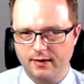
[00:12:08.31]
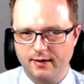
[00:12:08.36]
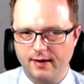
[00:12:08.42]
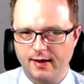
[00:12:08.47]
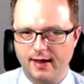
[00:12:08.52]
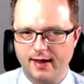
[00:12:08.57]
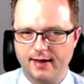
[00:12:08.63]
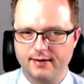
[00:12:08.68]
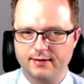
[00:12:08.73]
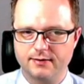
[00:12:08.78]

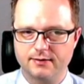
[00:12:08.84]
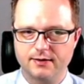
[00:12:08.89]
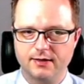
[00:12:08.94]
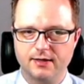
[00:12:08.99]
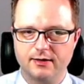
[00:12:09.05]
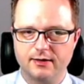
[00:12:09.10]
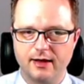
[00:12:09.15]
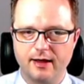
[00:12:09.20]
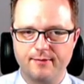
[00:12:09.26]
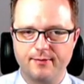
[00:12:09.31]
And
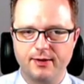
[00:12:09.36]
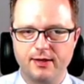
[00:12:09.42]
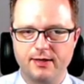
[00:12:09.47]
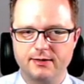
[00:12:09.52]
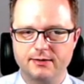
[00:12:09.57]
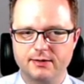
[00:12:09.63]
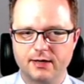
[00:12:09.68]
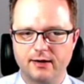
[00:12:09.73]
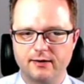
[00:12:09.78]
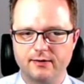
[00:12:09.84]
in MLA
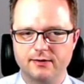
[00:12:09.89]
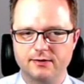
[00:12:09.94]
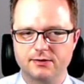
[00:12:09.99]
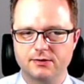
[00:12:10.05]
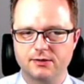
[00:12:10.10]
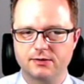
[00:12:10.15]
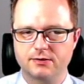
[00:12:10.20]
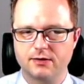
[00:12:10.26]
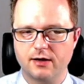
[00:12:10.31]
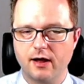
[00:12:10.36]
style, it's
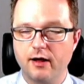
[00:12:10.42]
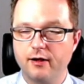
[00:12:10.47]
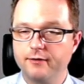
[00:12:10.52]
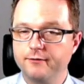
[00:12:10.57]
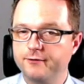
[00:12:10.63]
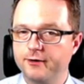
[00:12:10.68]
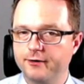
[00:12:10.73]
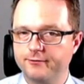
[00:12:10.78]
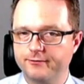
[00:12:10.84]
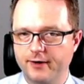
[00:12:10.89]
just
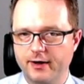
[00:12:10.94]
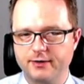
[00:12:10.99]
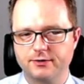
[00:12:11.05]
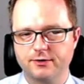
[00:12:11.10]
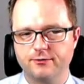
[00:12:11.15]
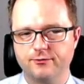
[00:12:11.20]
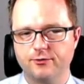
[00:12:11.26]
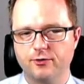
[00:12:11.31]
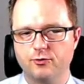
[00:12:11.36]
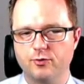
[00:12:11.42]
Unfair Fashion
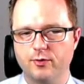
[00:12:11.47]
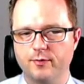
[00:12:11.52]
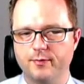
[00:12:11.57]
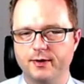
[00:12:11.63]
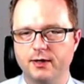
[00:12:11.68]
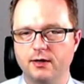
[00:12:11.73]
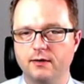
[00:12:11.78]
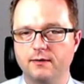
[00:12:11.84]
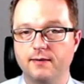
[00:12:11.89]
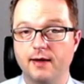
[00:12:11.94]
for
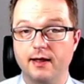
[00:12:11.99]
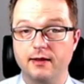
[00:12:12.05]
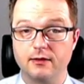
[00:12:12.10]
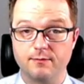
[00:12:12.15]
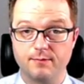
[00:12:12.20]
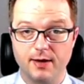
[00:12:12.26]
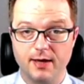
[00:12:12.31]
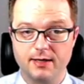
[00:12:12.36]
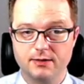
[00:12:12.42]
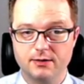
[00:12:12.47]
Women and the
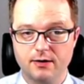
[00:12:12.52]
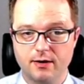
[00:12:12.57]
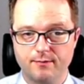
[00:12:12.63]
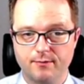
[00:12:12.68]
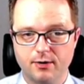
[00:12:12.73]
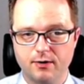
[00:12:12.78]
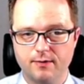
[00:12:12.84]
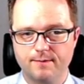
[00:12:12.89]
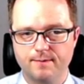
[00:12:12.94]
page number.